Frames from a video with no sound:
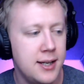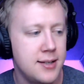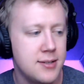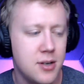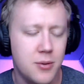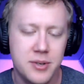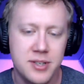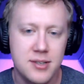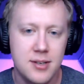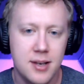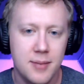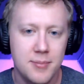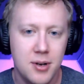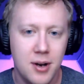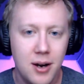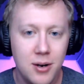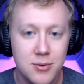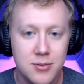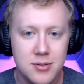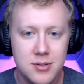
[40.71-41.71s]
As always, I'm
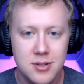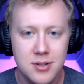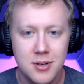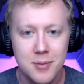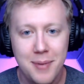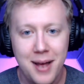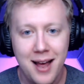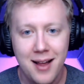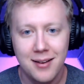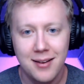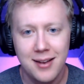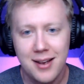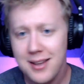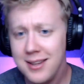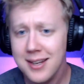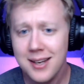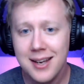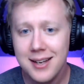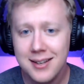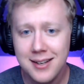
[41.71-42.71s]
your host, your pal,
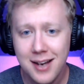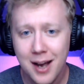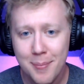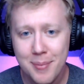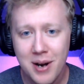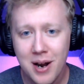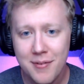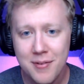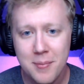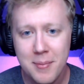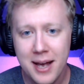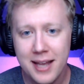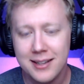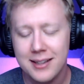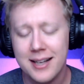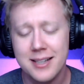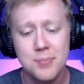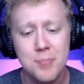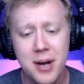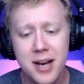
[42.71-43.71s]
and the kid you copied off in math
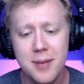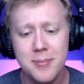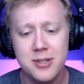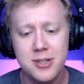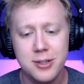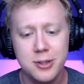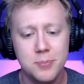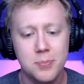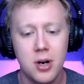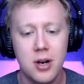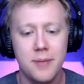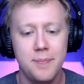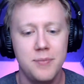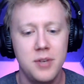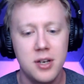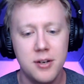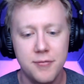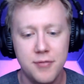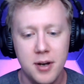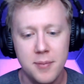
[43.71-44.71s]
class. My name is Luke Braun.
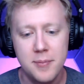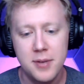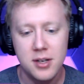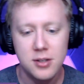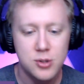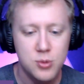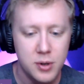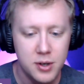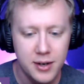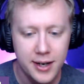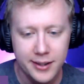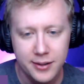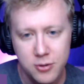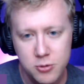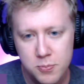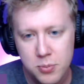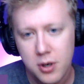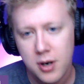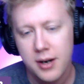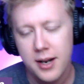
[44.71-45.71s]
You can find me on Twitter at
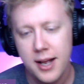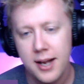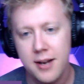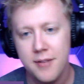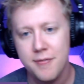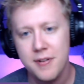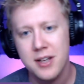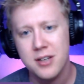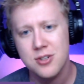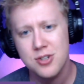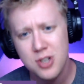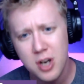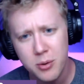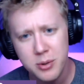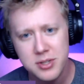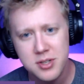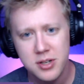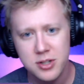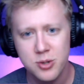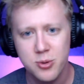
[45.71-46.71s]
Luke Braun NFL. Show
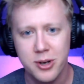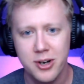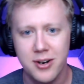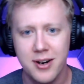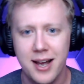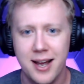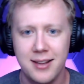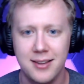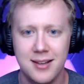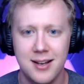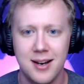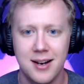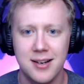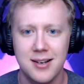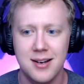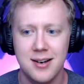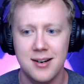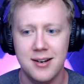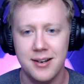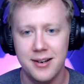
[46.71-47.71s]
is on Twitter at
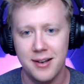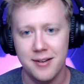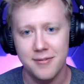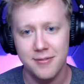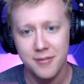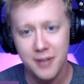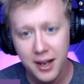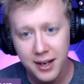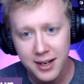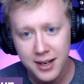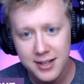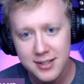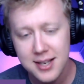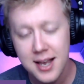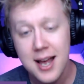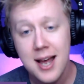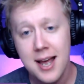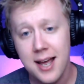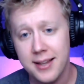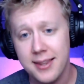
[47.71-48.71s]
Locked On Vikings.
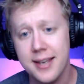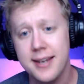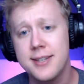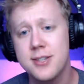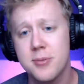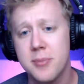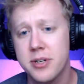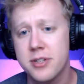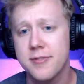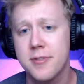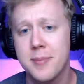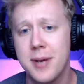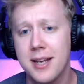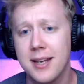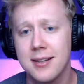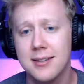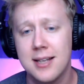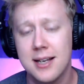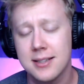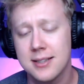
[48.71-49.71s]
And thank you so much for
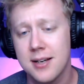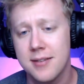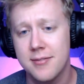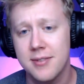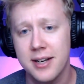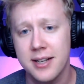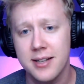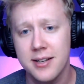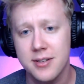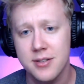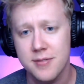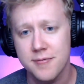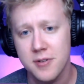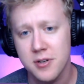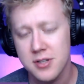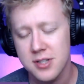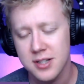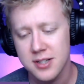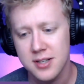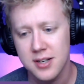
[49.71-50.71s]
making Locked On Vikings your
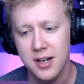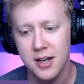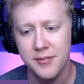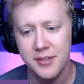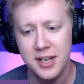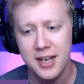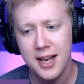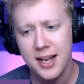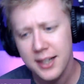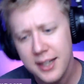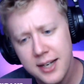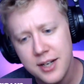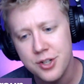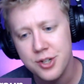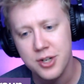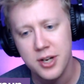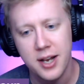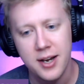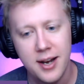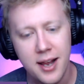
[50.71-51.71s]
first listen of the day,
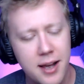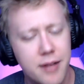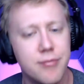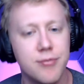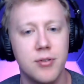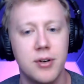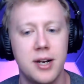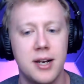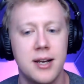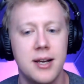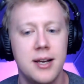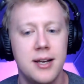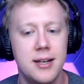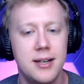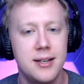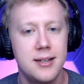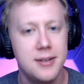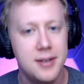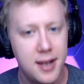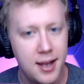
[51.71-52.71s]
each and every
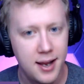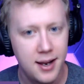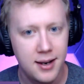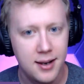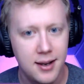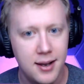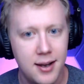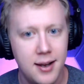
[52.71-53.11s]
day.